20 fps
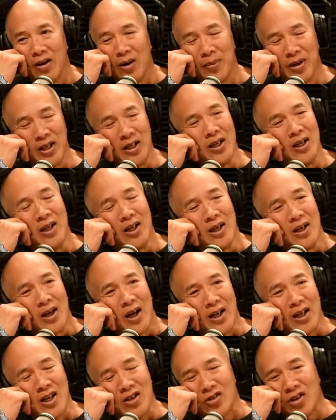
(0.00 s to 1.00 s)
I mean,
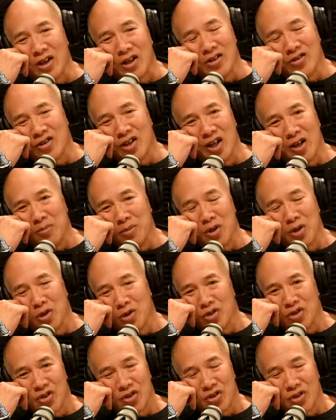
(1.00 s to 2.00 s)
I guess I can say
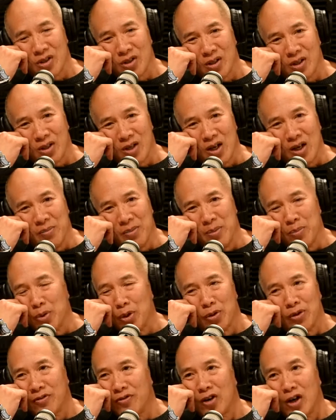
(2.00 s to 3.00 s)
because I'm
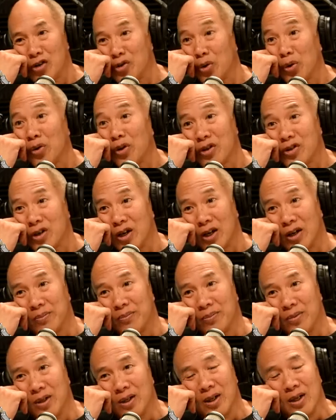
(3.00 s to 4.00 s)
embroiled in fights all the
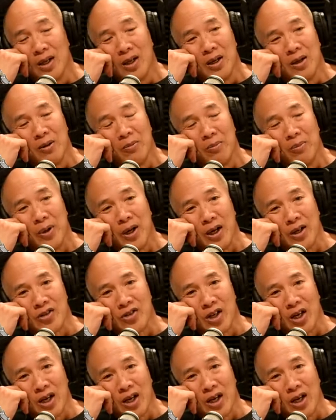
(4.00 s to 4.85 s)
time, but.